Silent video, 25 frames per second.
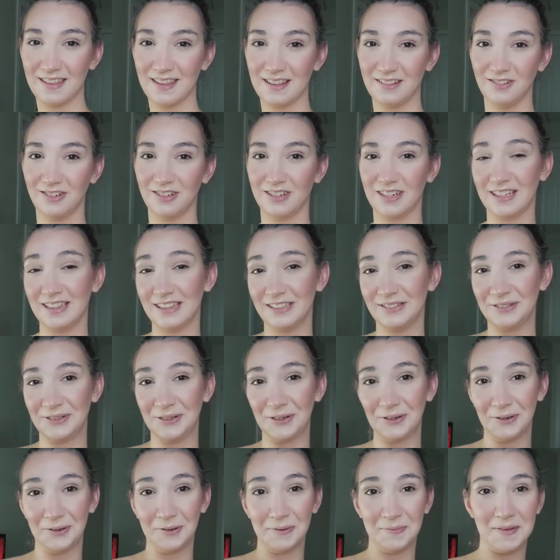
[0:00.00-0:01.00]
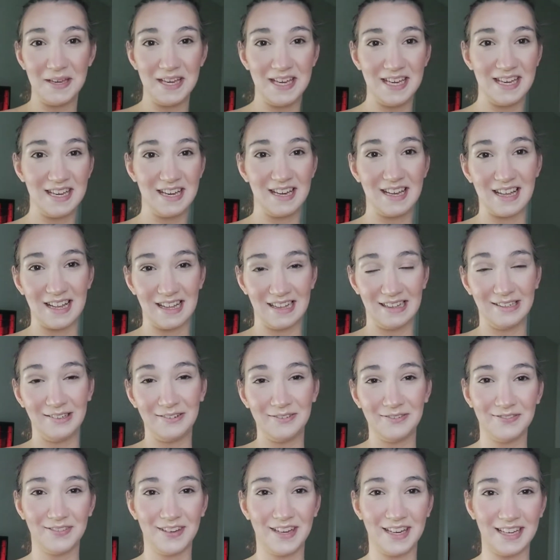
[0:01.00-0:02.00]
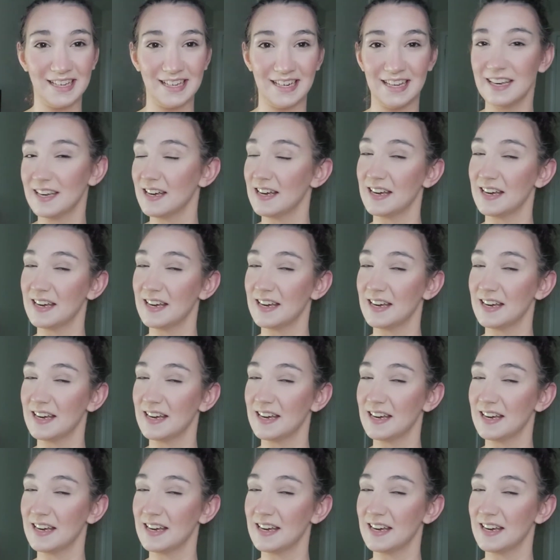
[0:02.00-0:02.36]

it look a little homey, a little fun.